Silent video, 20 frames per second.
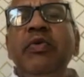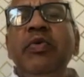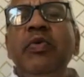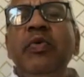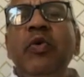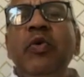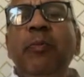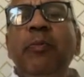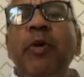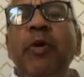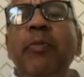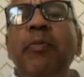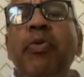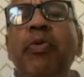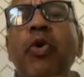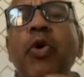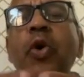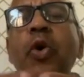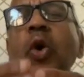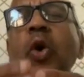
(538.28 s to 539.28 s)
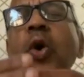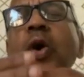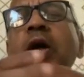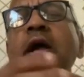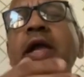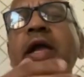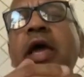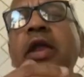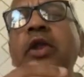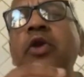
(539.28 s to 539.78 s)

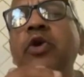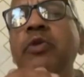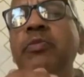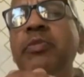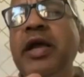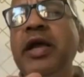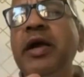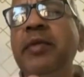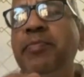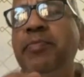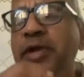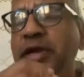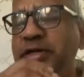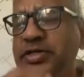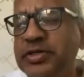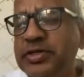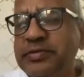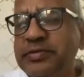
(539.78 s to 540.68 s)
upabhoga cannot be complete.